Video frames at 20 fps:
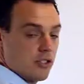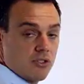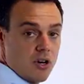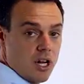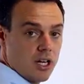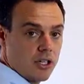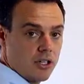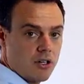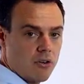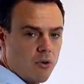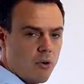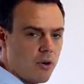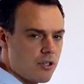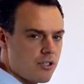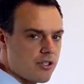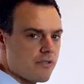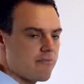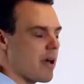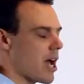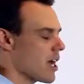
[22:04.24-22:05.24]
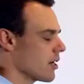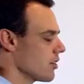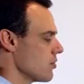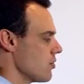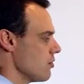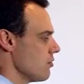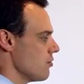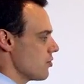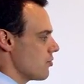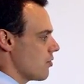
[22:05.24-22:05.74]
stronger, orders of
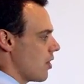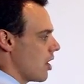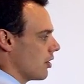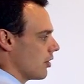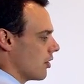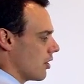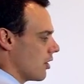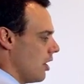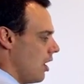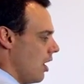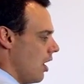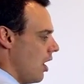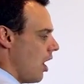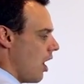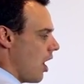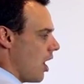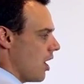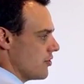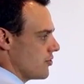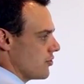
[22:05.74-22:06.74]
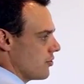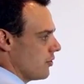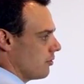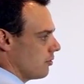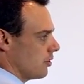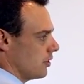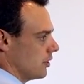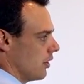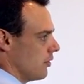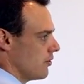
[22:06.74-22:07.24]
magnitude stronger on
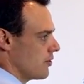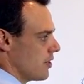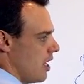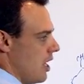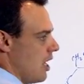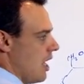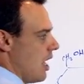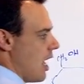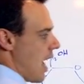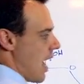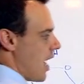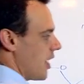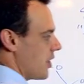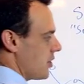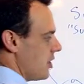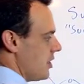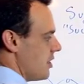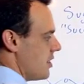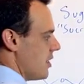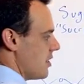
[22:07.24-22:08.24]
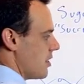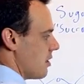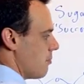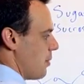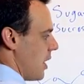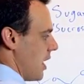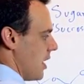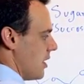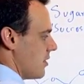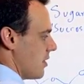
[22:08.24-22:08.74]
sucralose, actually
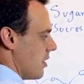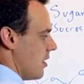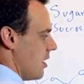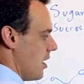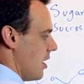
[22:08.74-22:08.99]
dissipates